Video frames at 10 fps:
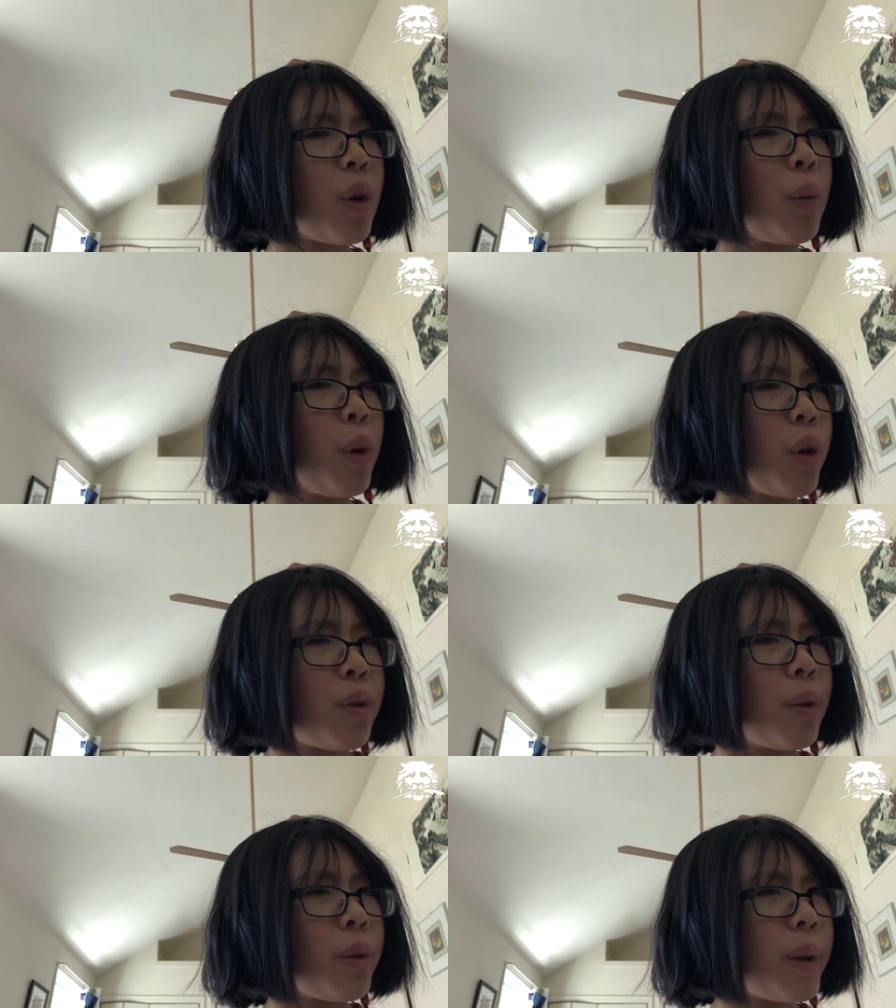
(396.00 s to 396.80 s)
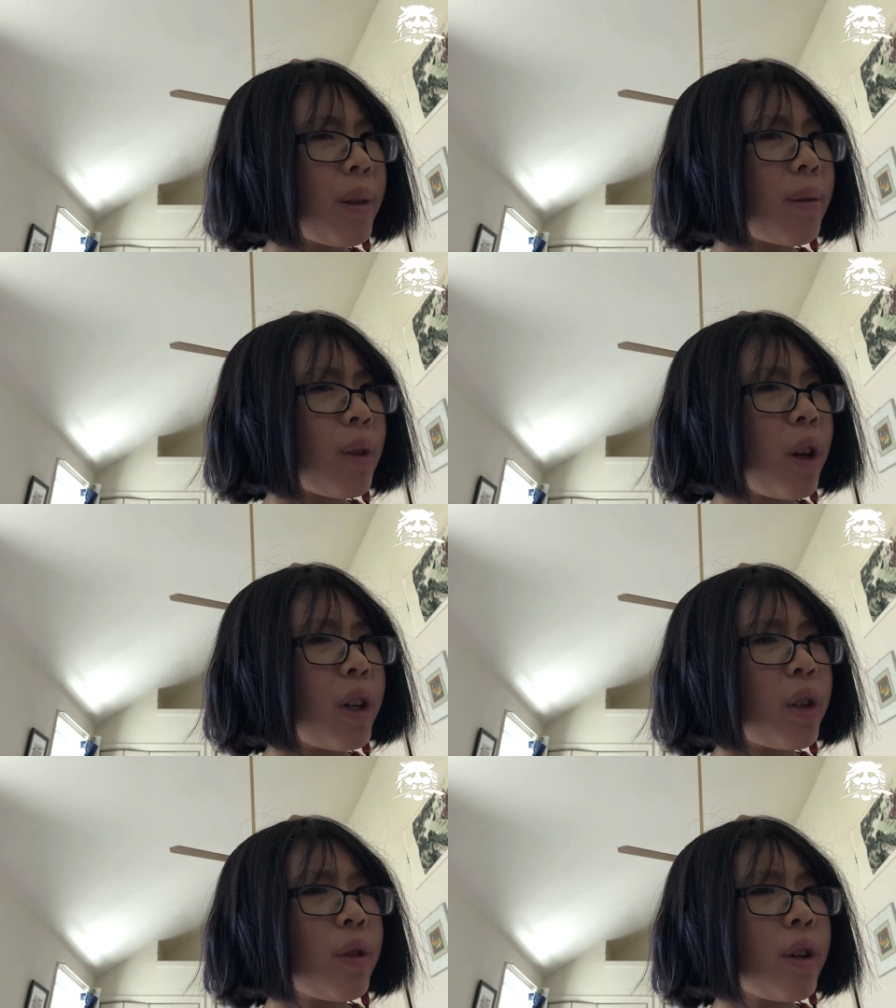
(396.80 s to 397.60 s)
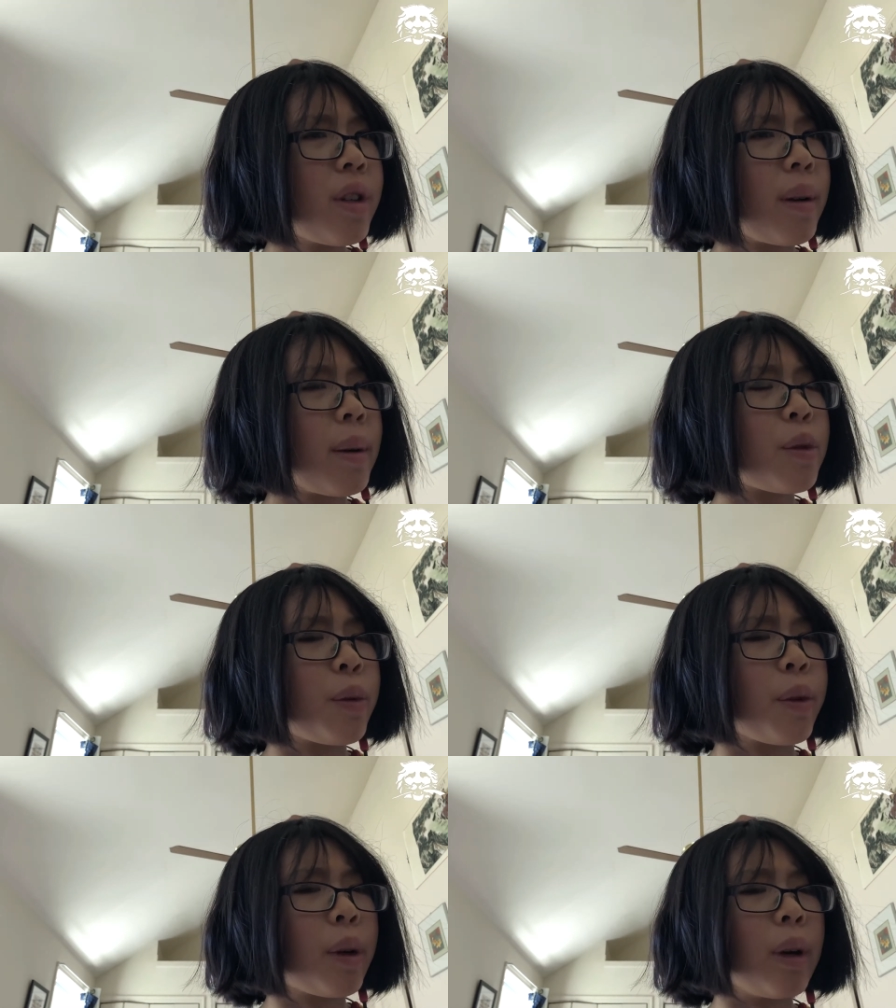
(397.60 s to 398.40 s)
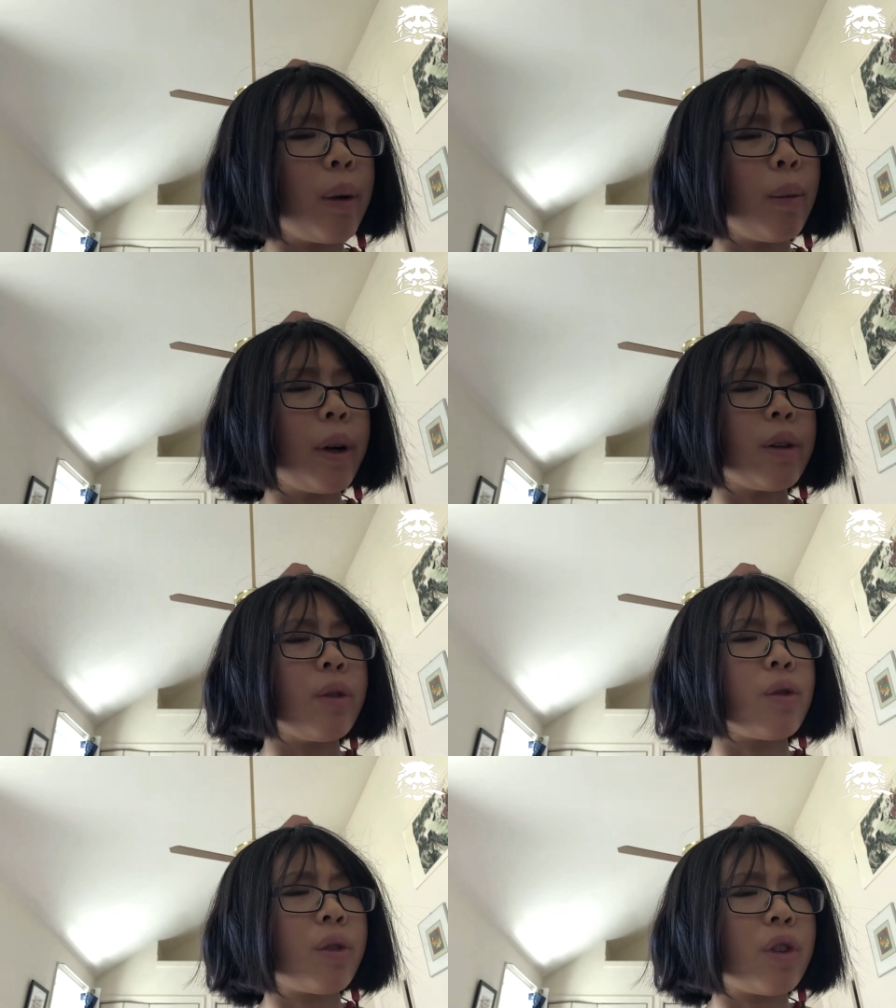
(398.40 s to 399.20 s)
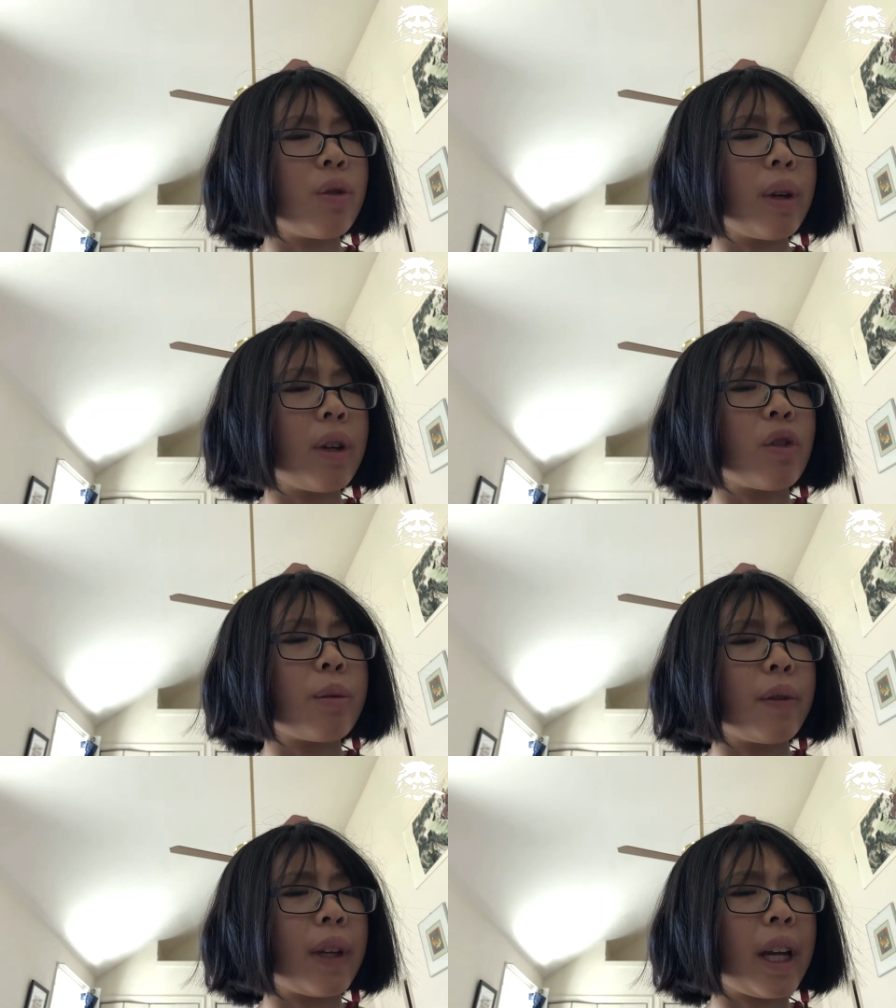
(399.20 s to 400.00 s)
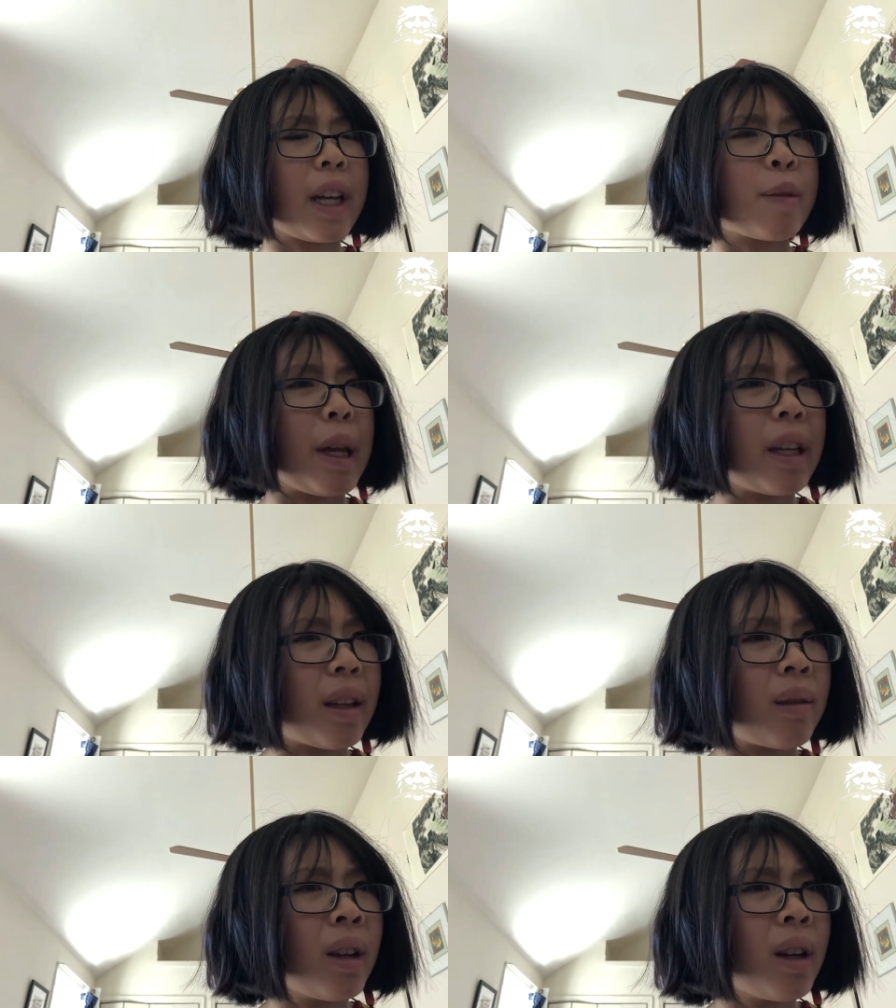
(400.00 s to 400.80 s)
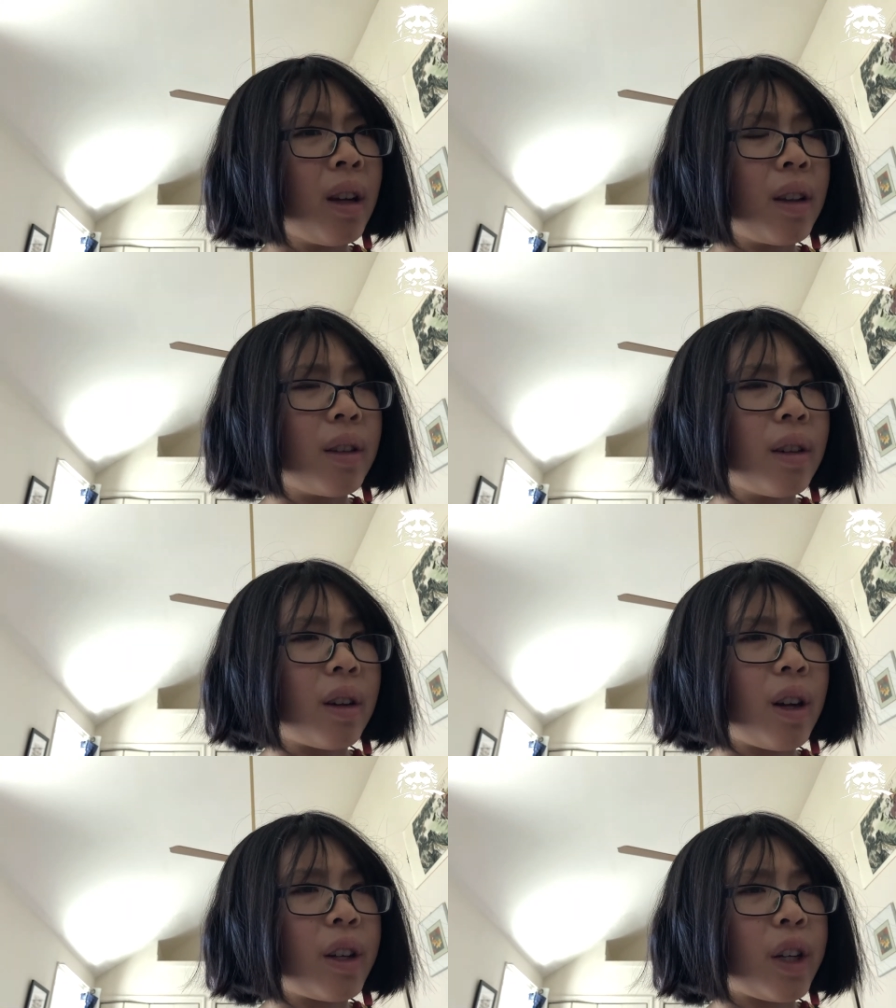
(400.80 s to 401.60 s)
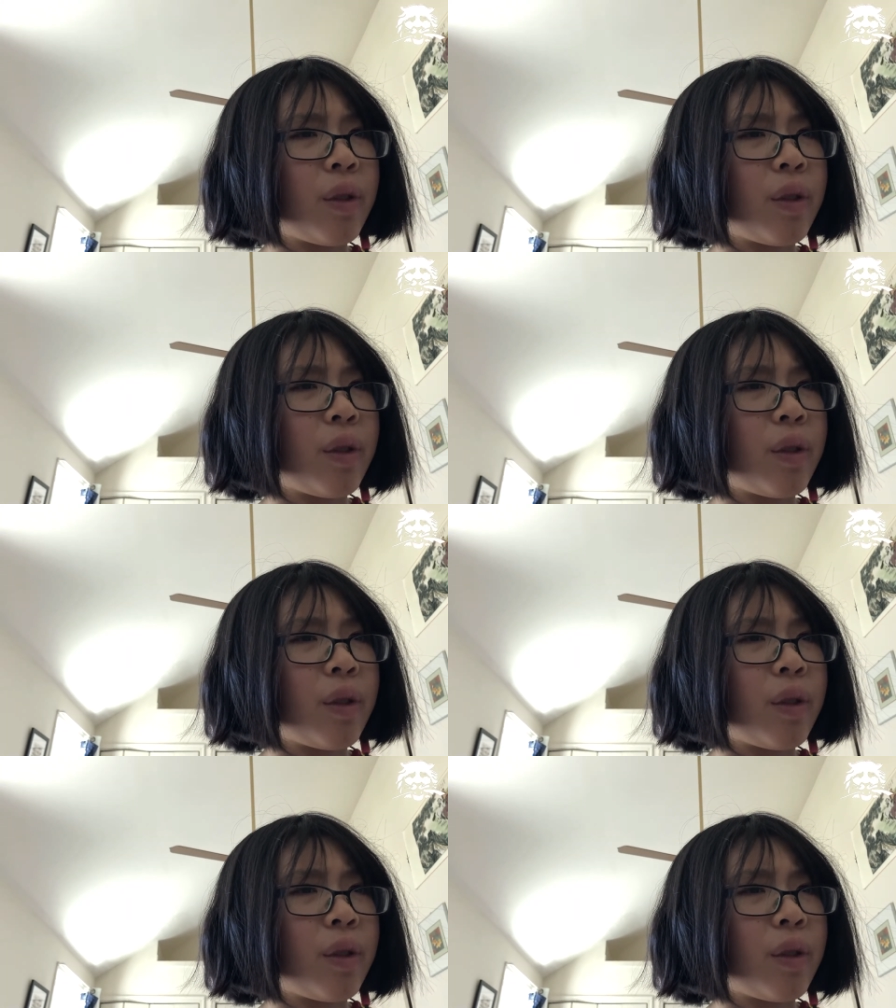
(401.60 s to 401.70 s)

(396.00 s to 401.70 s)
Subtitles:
workers who are doing the contact tracing. I was wondering what New Jersey is doing in terms of like expanding the contact